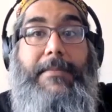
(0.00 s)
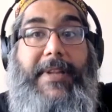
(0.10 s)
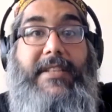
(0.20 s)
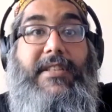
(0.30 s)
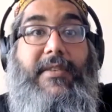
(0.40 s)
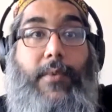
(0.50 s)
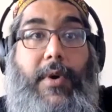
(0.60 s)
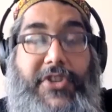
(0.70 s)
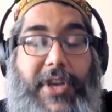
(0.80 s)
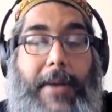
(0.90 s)
places of
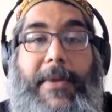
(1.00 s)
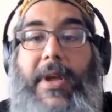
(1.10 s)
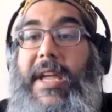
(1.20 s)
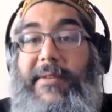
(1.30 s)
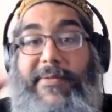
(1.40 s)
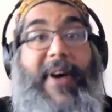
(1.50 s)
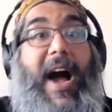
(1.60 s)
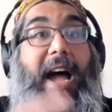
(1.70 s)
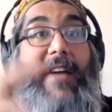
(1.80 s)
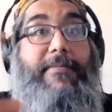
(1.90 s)
worship in
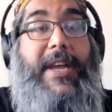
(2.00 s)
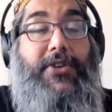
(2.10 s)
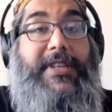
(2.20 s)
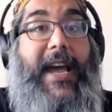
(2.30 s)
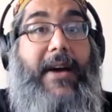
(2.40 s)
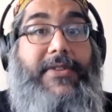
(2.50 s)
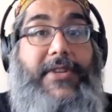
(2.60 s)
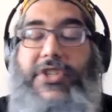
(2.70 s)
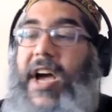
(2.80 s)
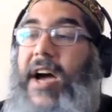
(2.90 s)
five major towns
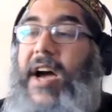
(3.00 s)
in Java,